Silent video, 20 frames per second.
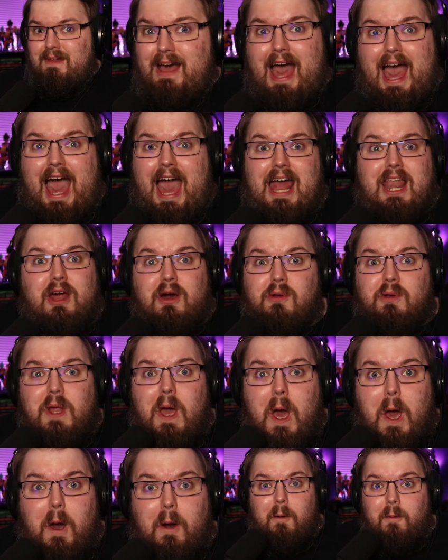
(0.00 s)
I don't
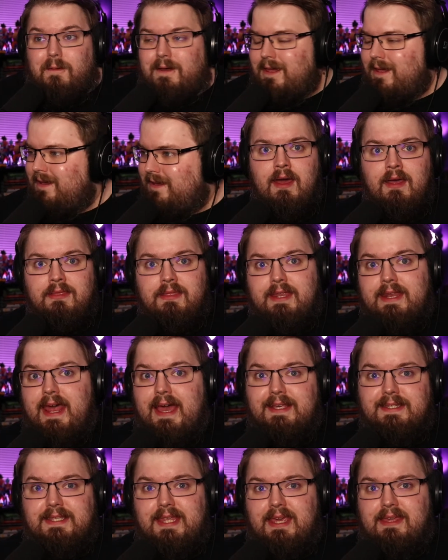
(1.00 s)
know. The
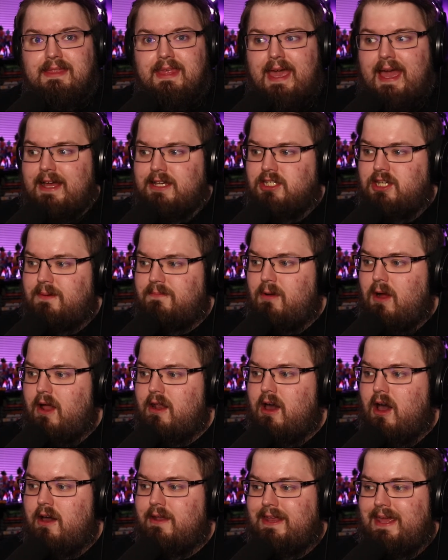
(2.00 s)
next thing they actually brought
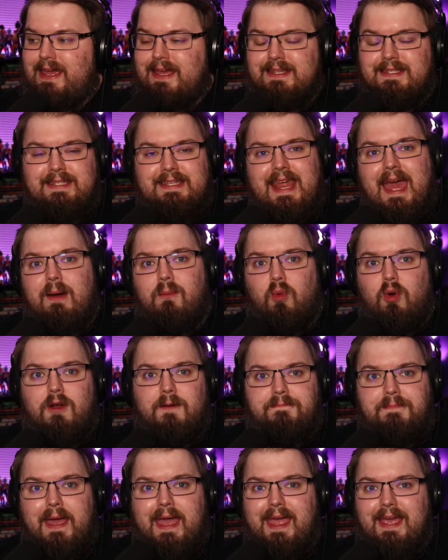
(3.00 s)
on is network
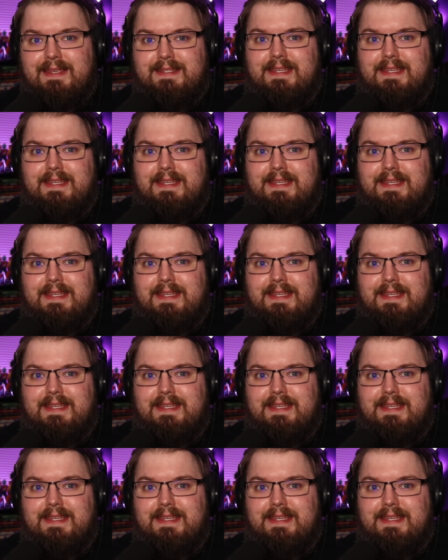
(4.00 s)
pings.